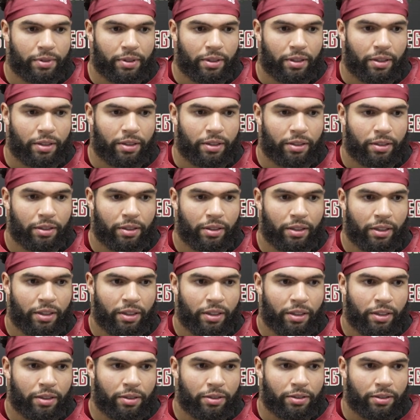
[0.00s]
Uh,
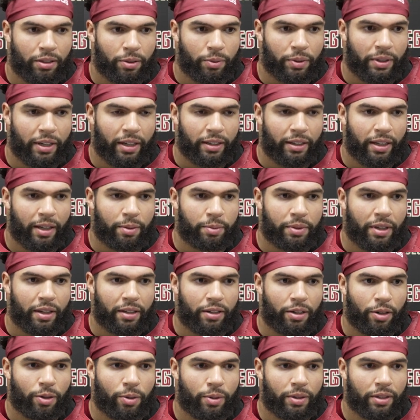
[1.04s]
you know, we can't let him
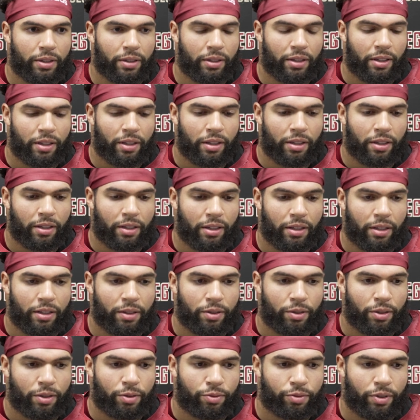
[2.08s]
get going
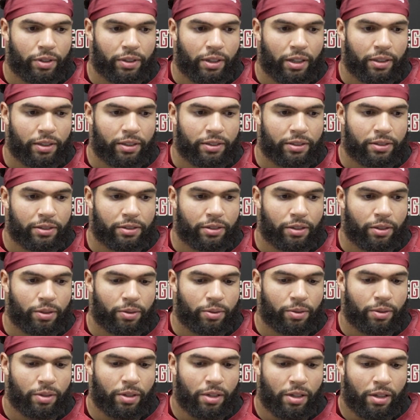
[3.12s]
and, and, run on us. So
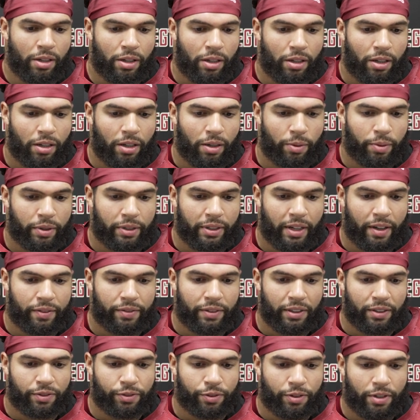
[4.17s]
we're gonna have
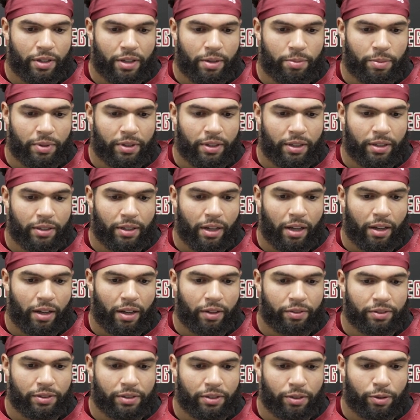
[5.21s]
things for him, and then
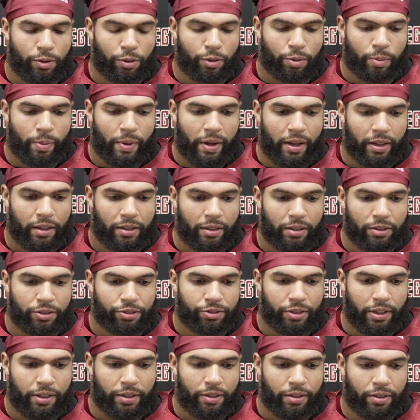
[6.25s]
obviously the quarterback
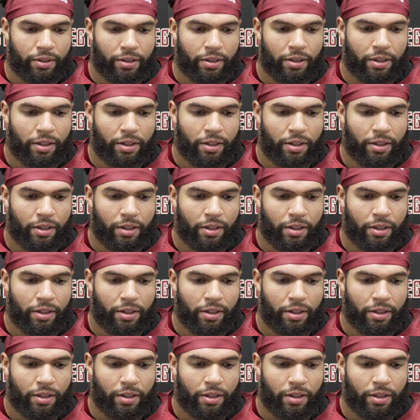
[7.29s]
Shrader.